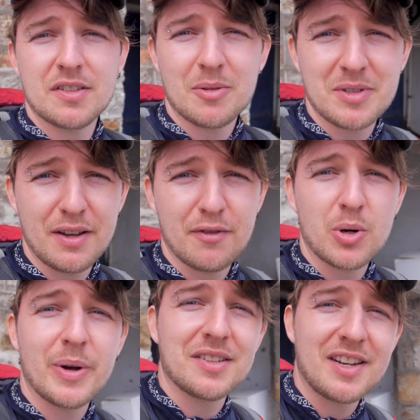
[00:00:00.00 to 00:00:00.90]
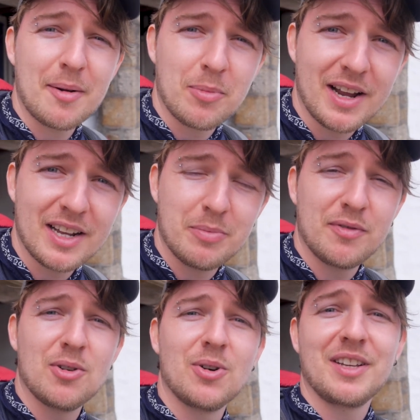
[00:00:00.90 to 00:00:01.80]
stopped here for a quick snack break
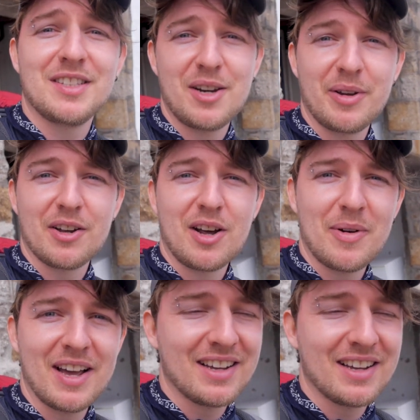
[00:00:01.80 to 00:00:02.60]
before continuing on our way.